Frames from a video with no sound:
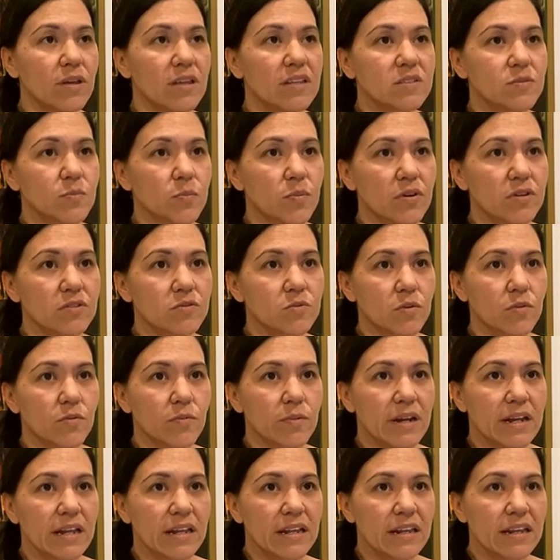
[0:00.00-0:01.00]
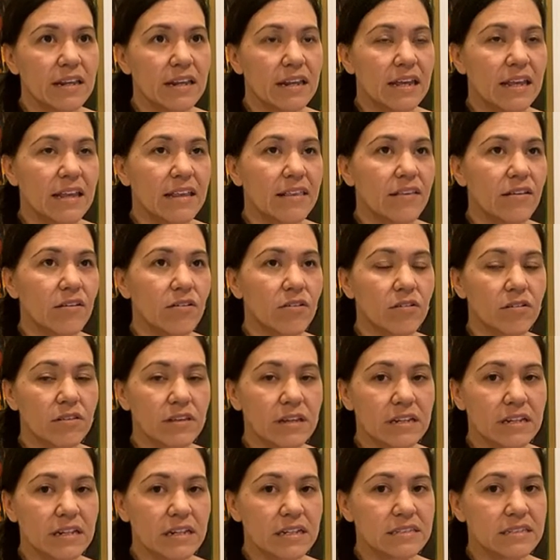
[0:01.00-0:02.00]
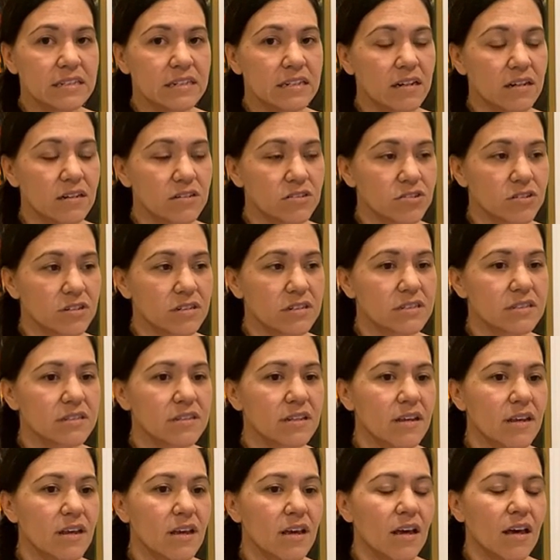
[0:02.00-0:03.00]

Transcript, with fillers: His books were written in the early 1900s.